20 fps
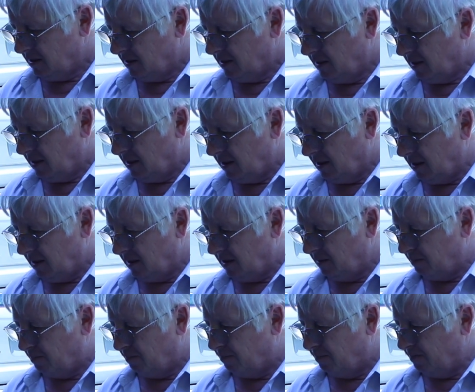uh,
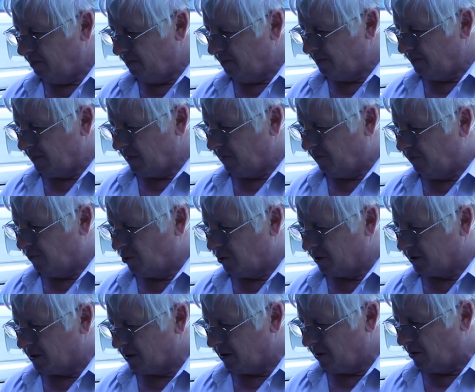
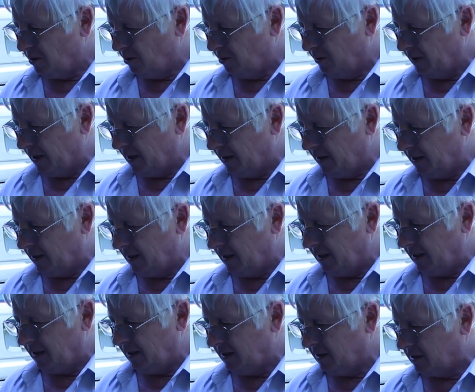force going on
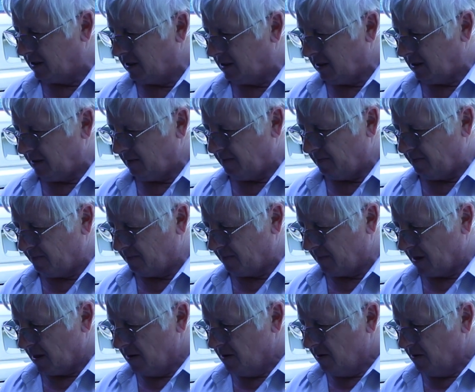and it
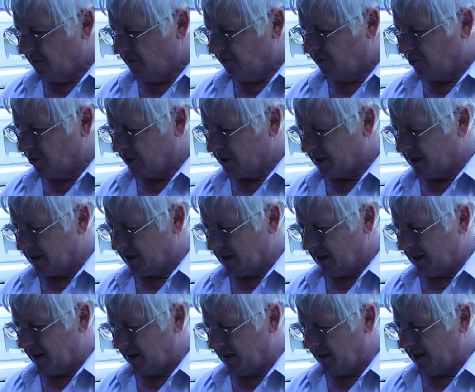forces
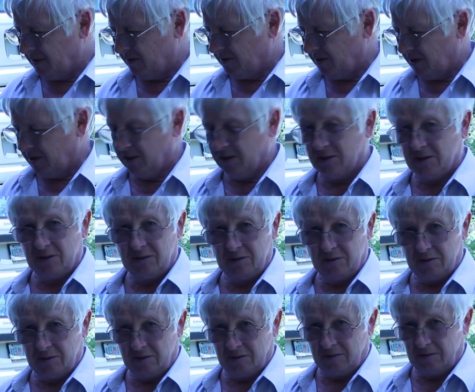anything
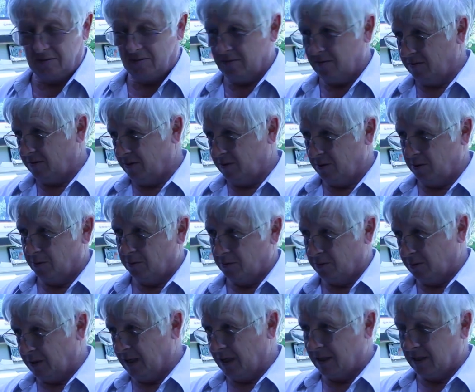you know
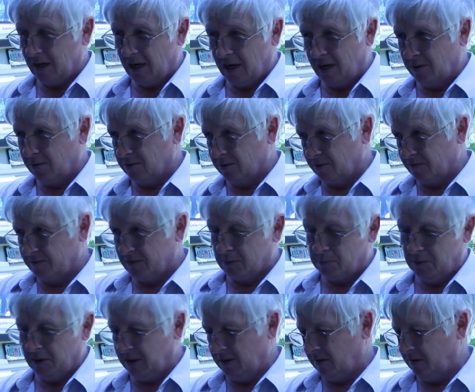to get out of
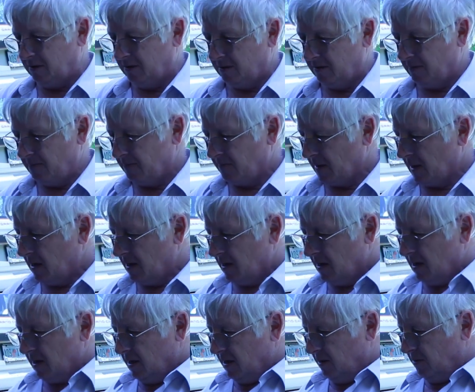spinning
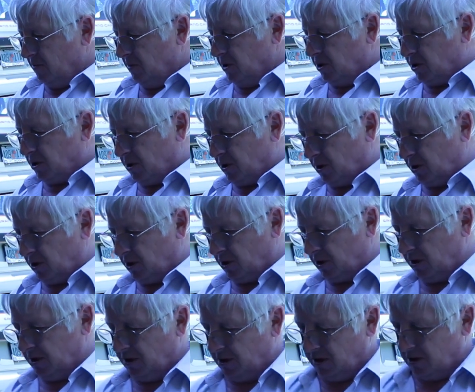which
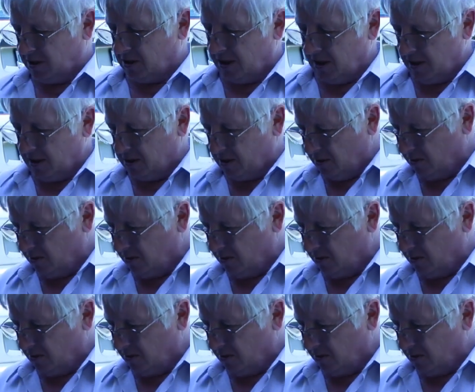in this case